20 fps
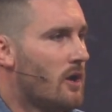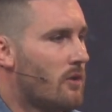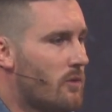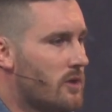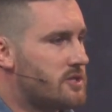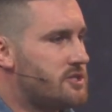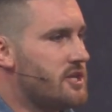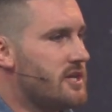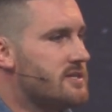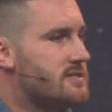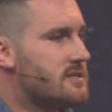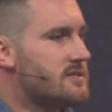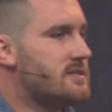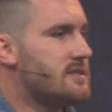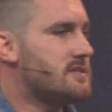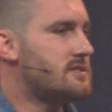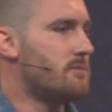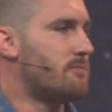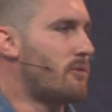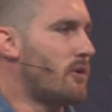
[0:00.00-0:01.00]
where
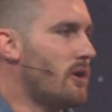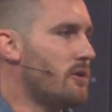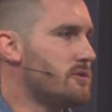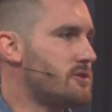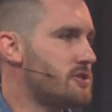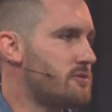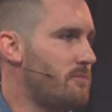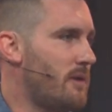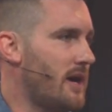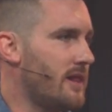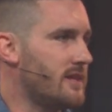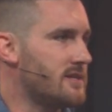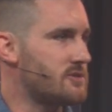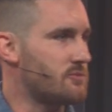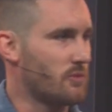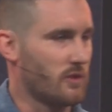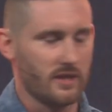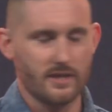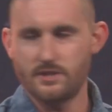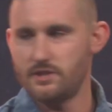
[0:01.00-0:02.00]
Jesus is approached by
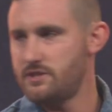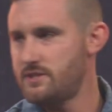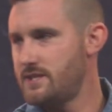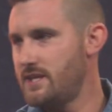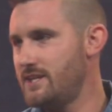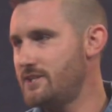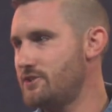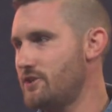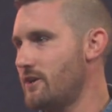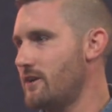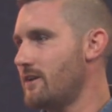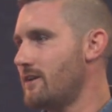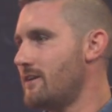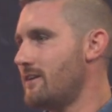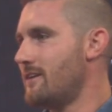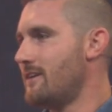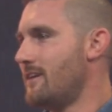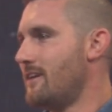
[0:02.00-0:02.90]
this religious teacher.